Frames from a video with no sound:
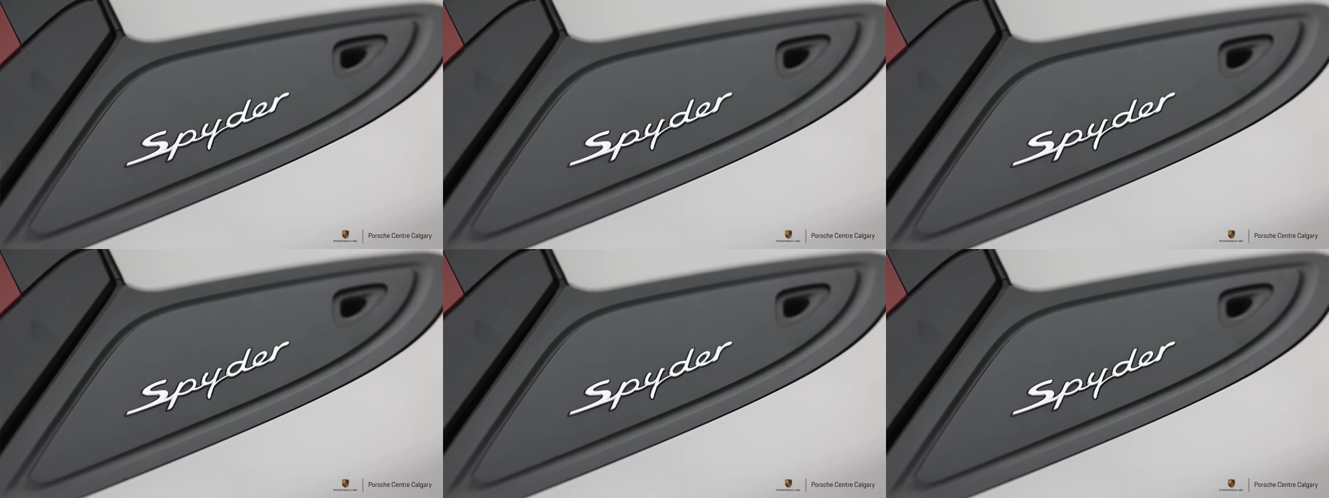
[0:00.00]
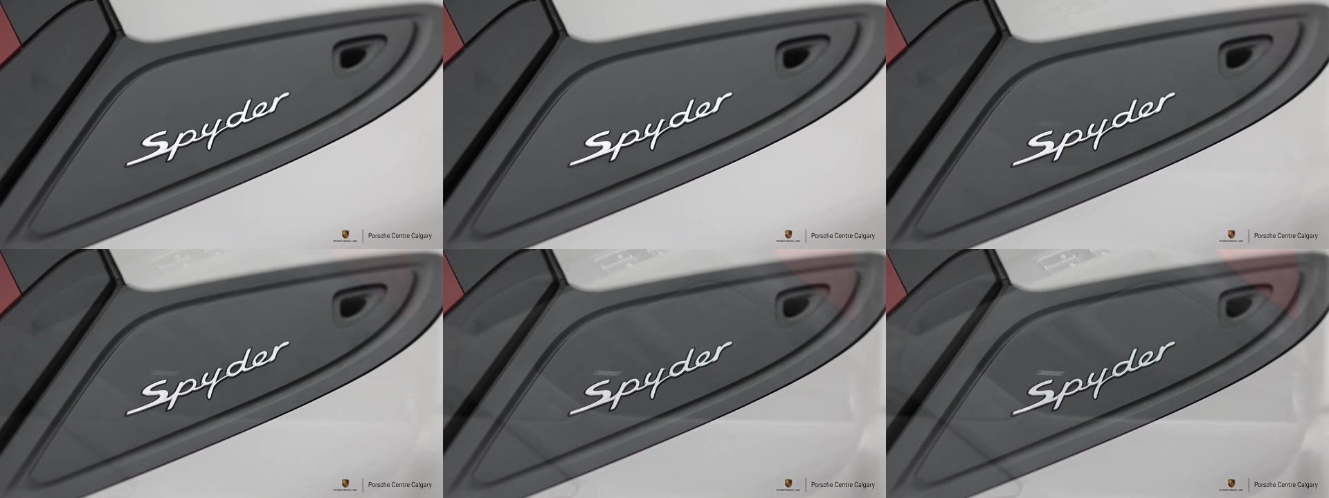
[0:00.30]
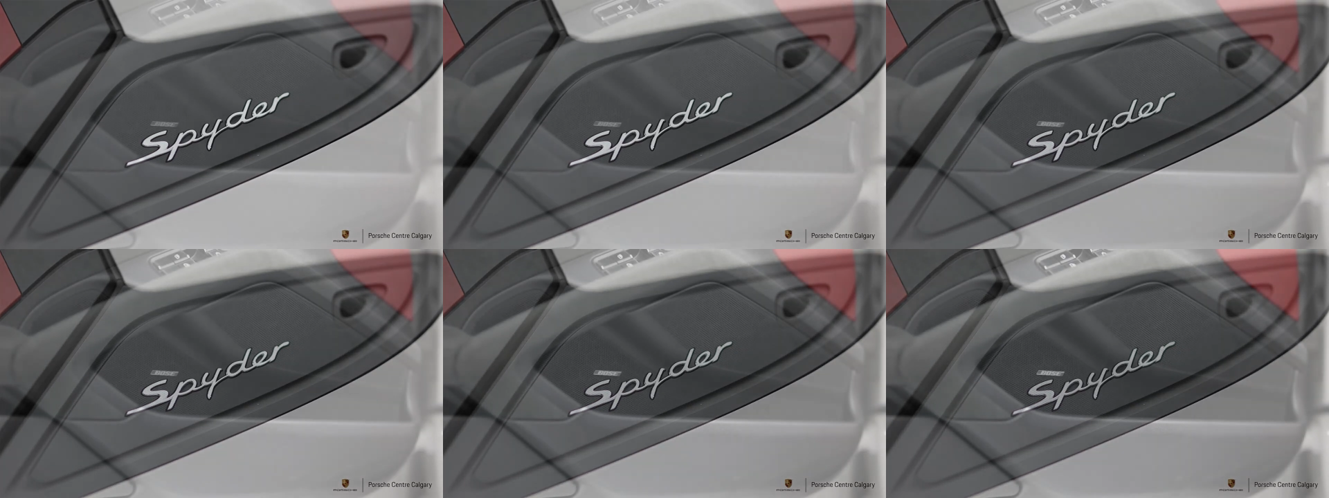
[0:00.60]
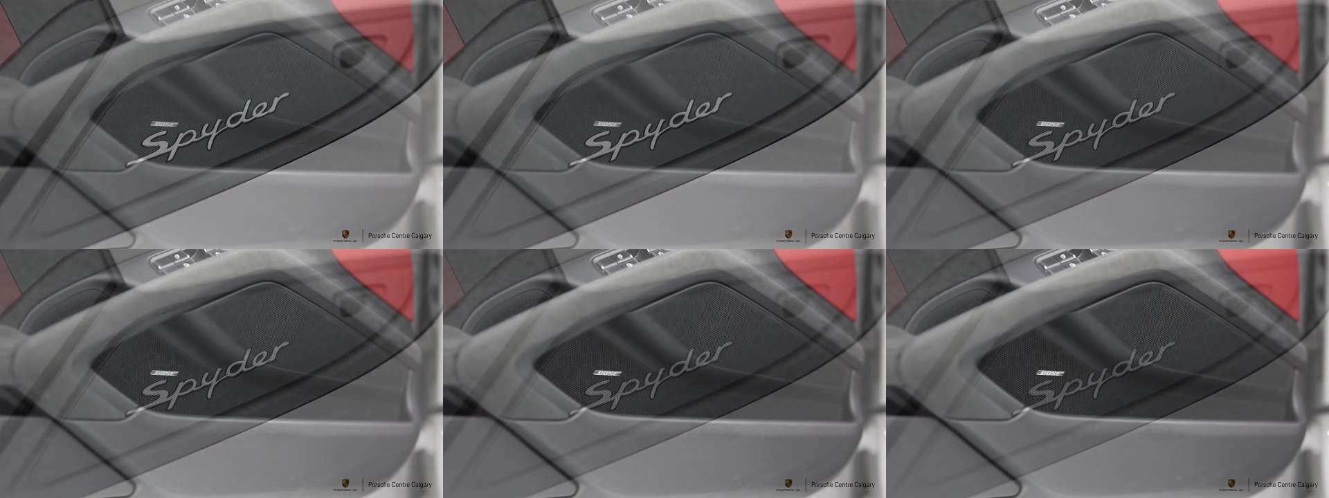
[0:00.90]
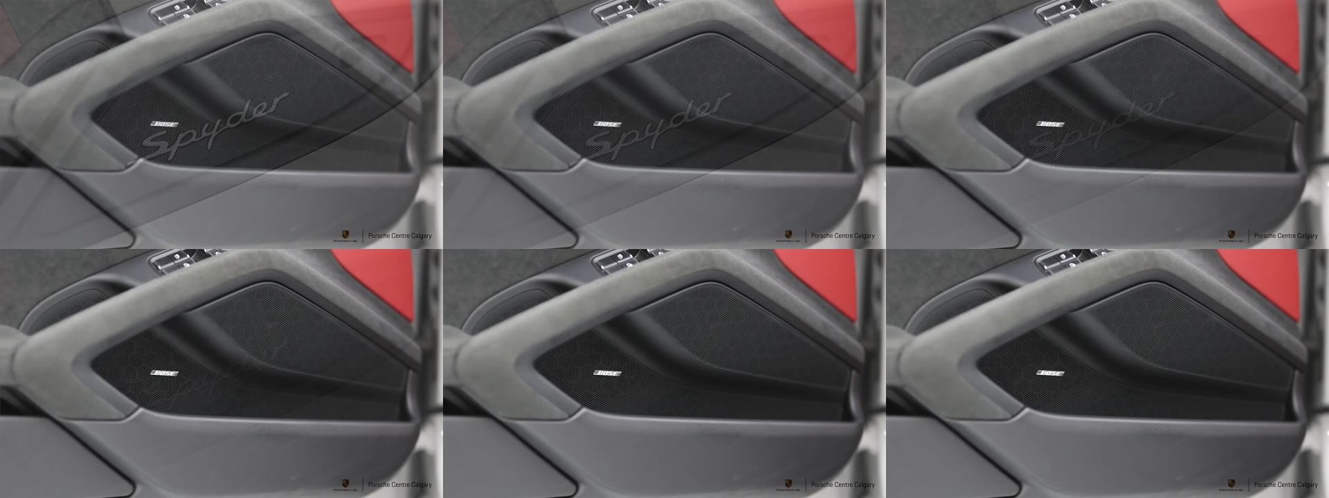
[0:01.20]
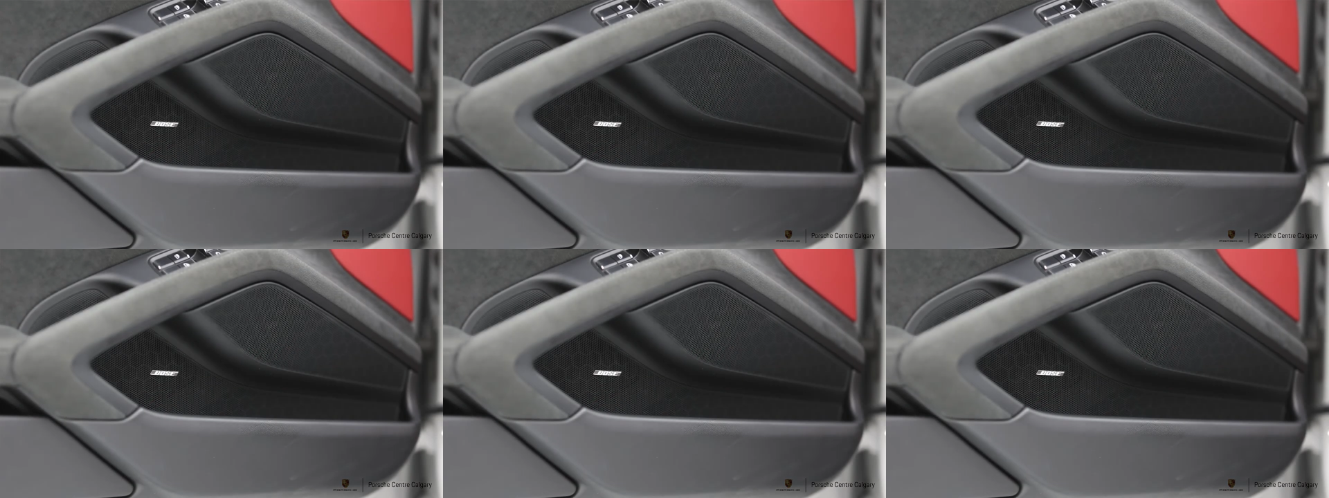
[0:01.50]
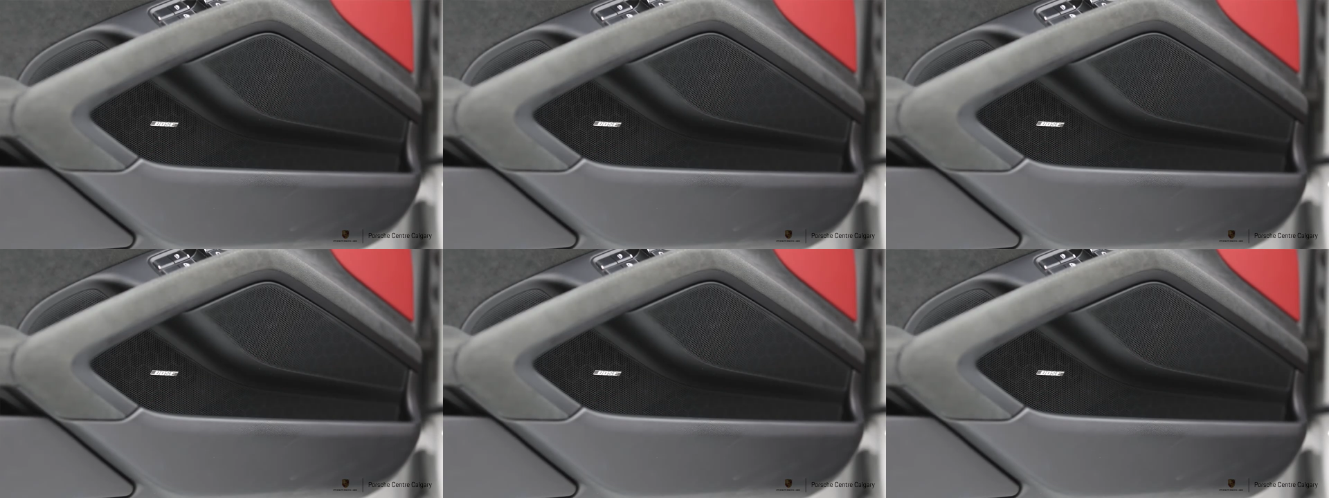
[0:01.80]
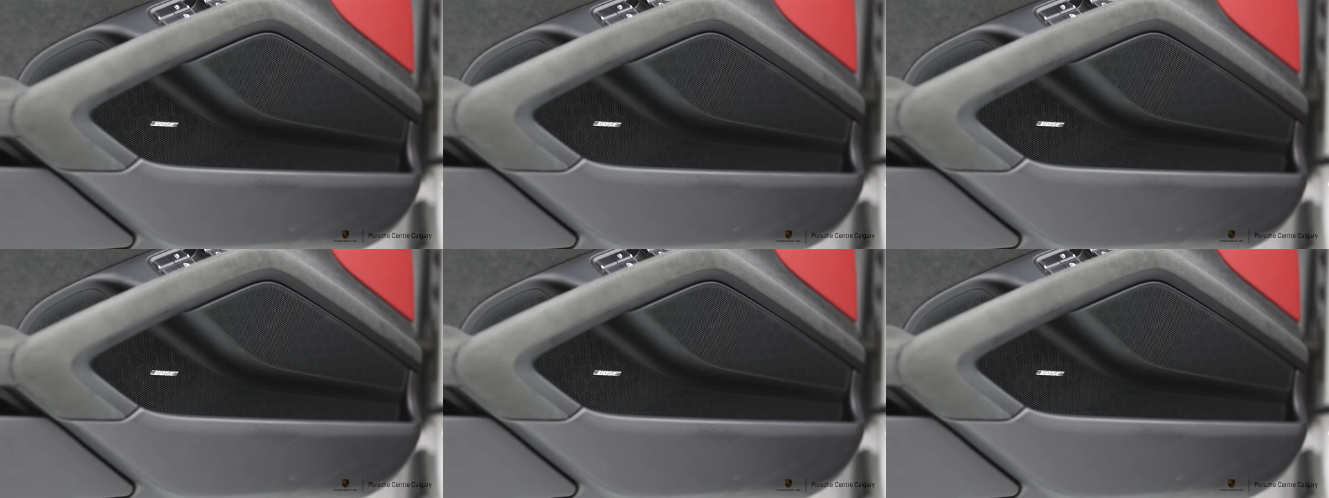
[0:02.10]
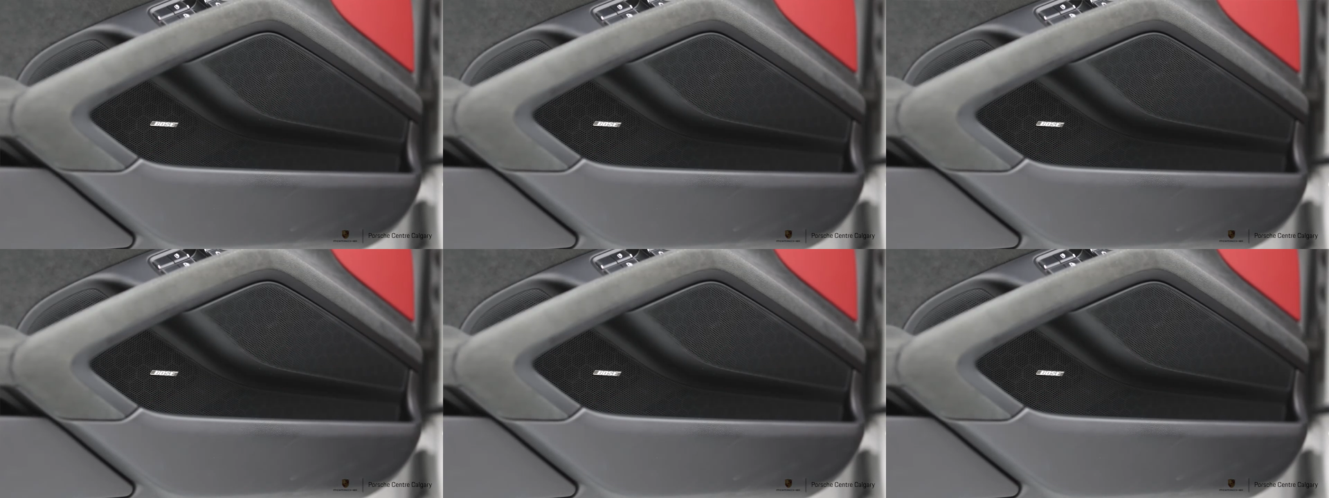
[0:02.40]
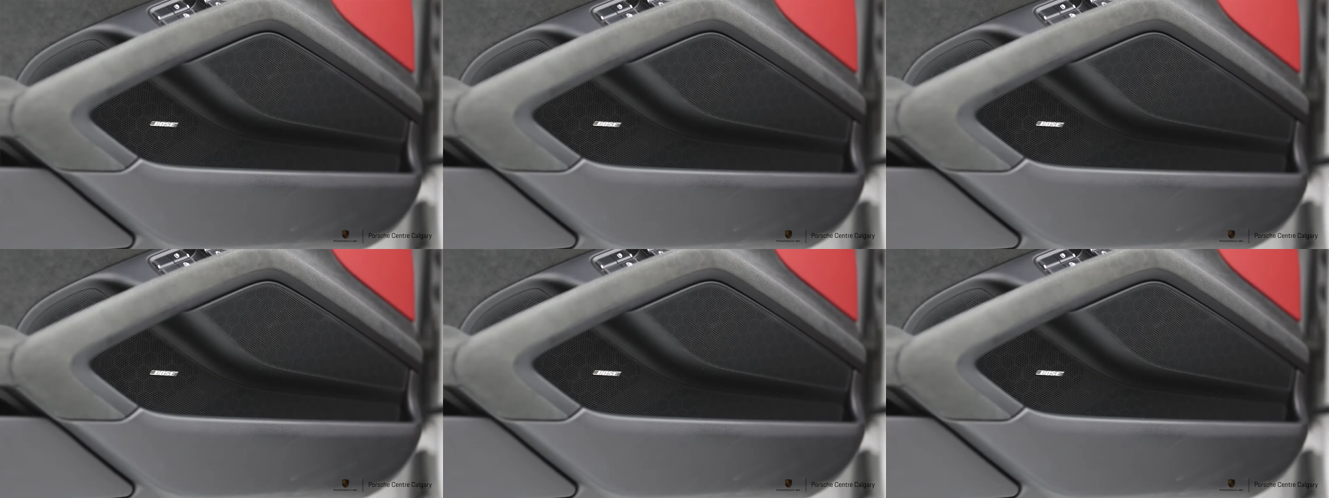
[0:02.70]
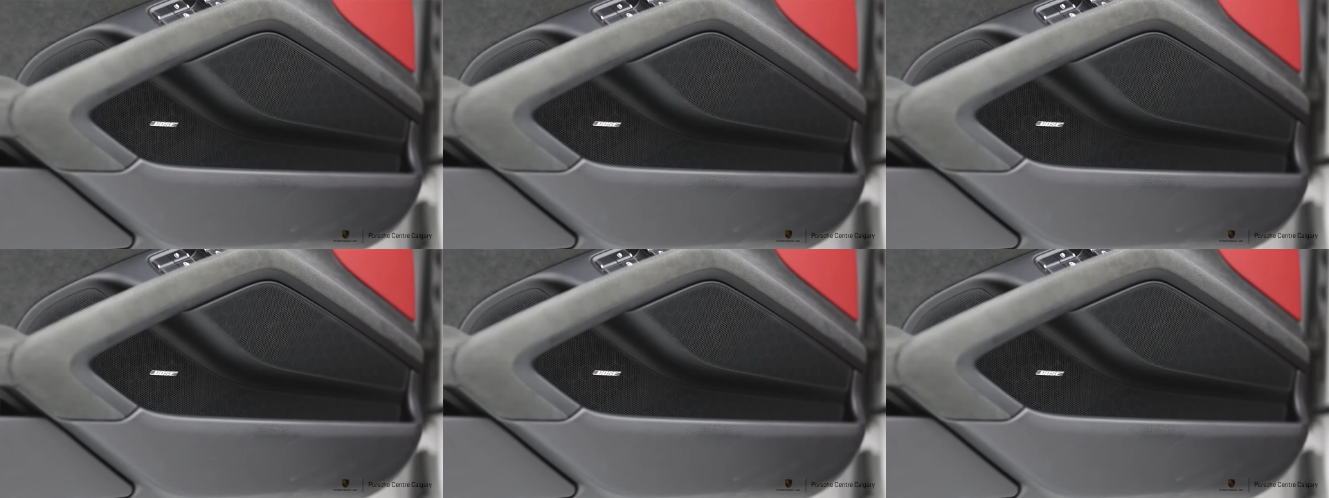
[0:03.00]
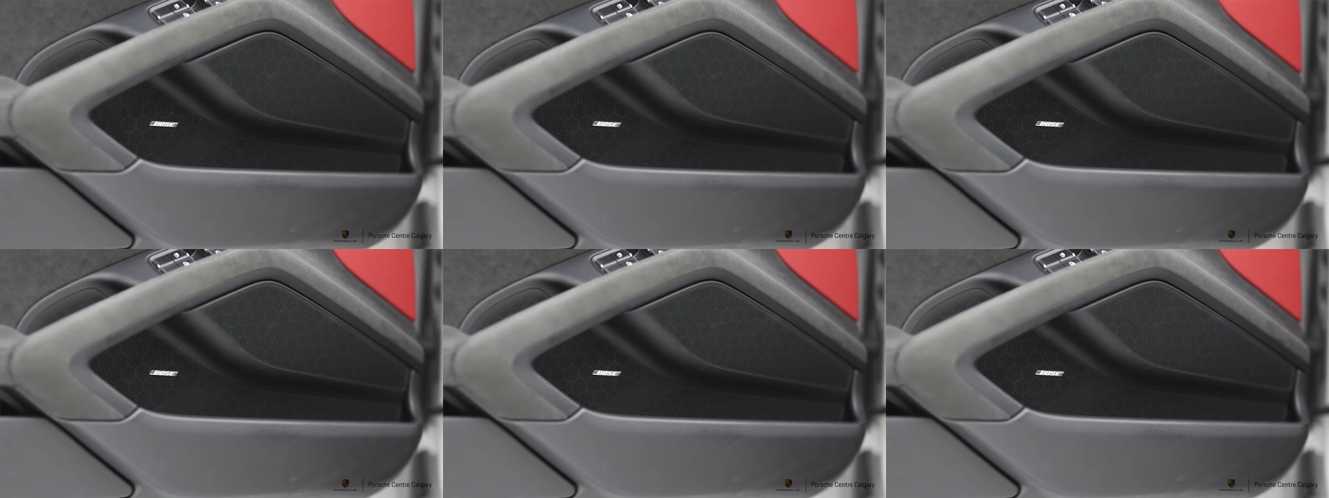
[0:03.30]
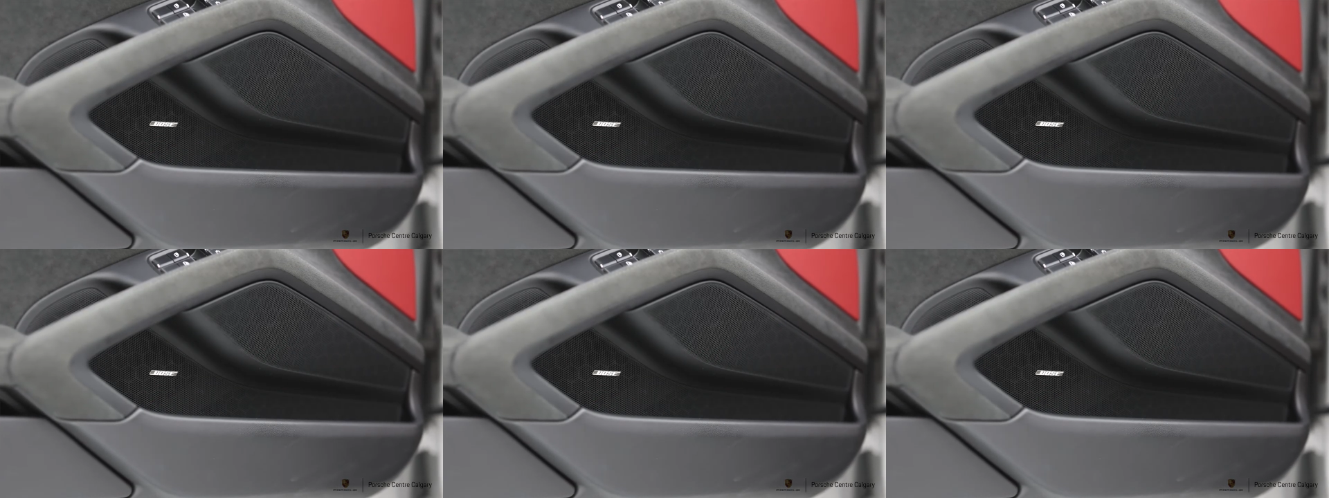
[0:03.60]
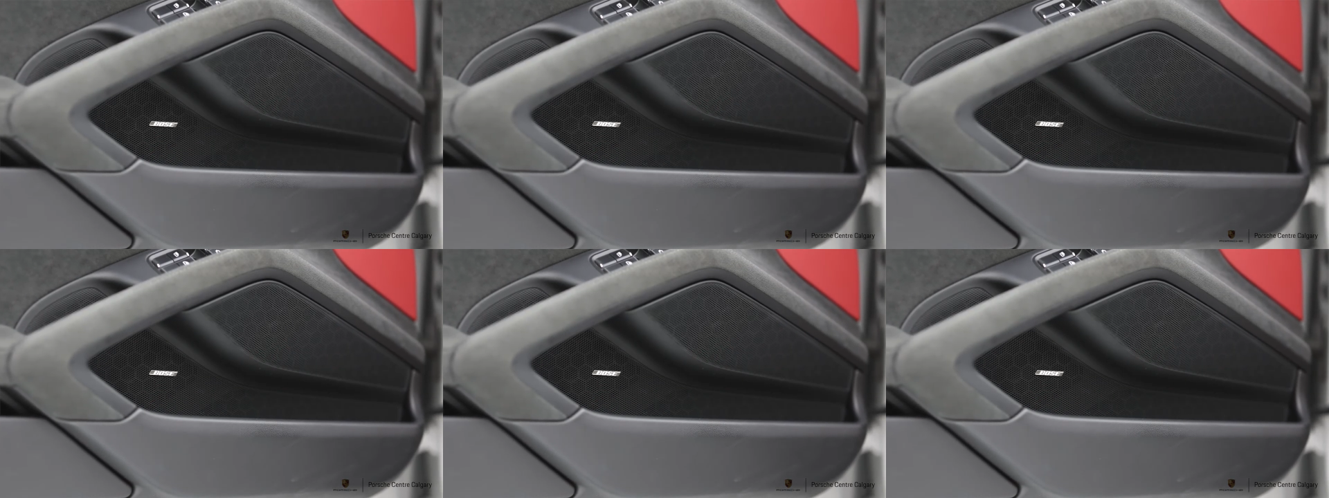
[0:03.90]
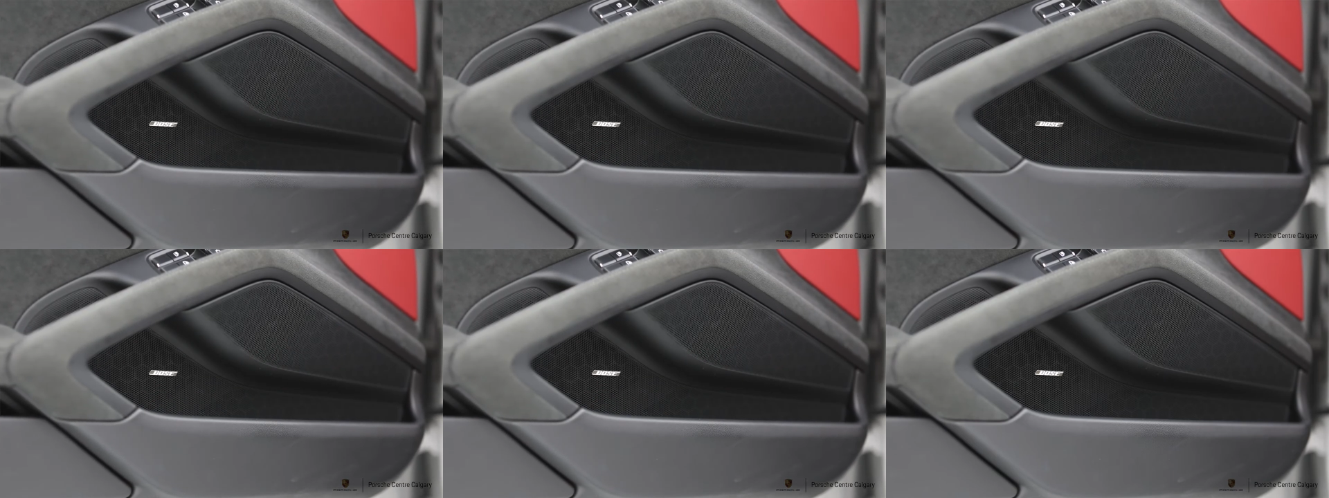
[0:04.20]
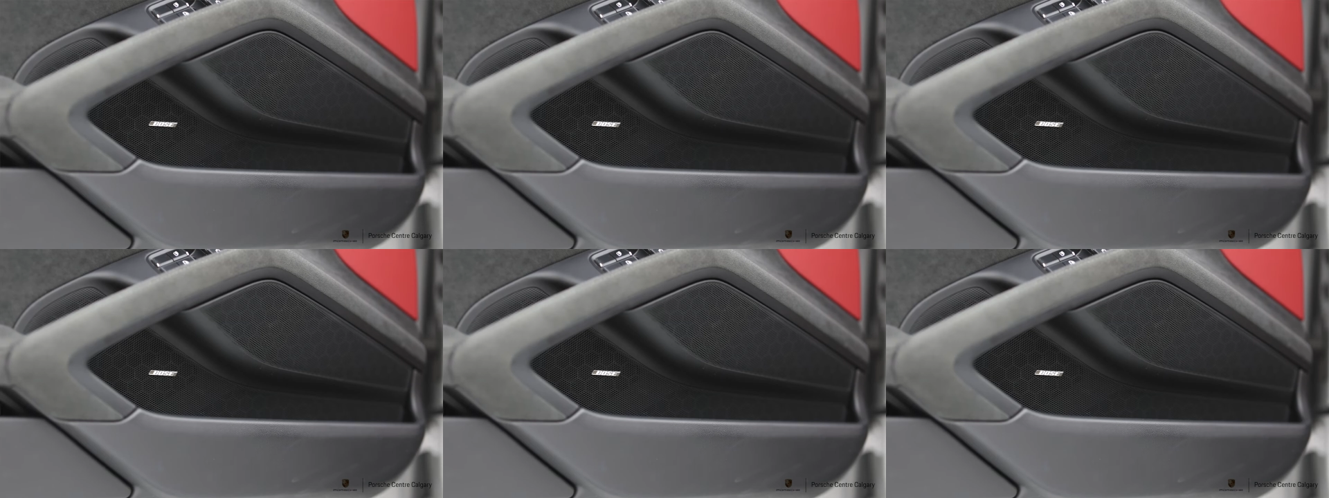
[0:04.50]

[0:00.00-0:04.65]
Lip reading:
Nobody's mouth can be seen.